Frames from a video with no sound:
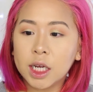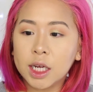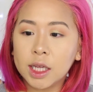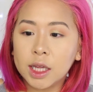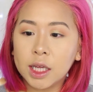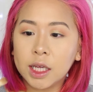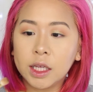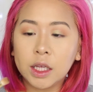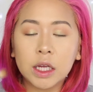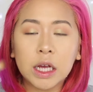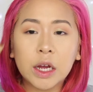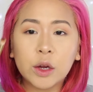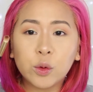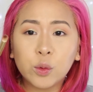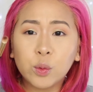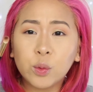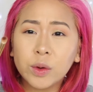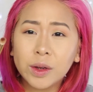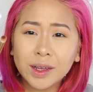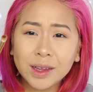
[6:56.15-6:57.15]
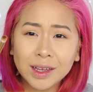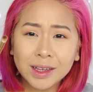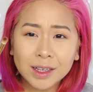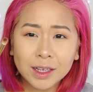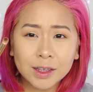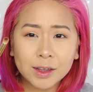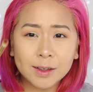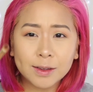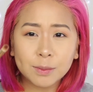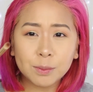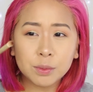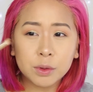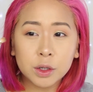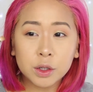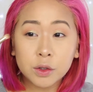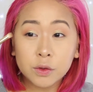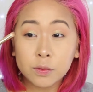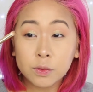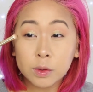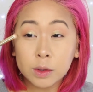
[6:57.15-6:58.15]
I really like this
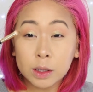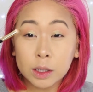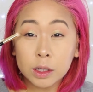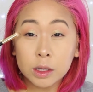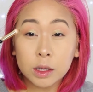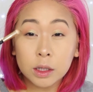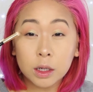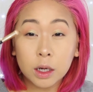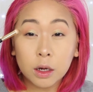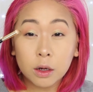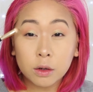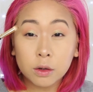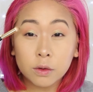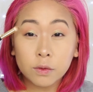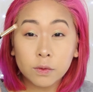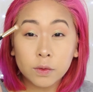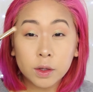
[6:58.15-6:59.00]
brush for like the outer